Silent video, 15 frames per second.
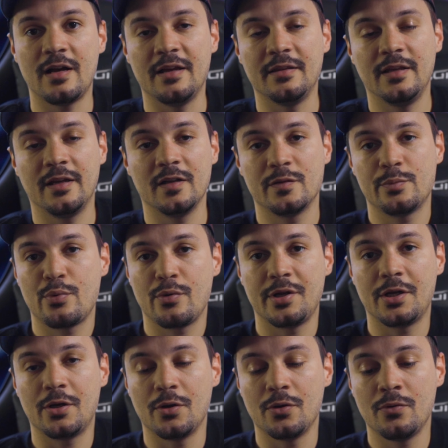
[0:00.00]
I think it's pretty
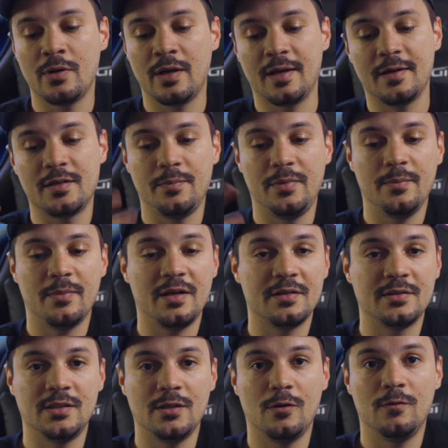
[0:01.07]
cool. I get to be
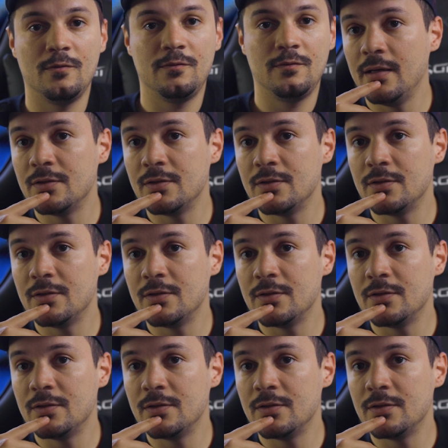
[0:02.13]
myself.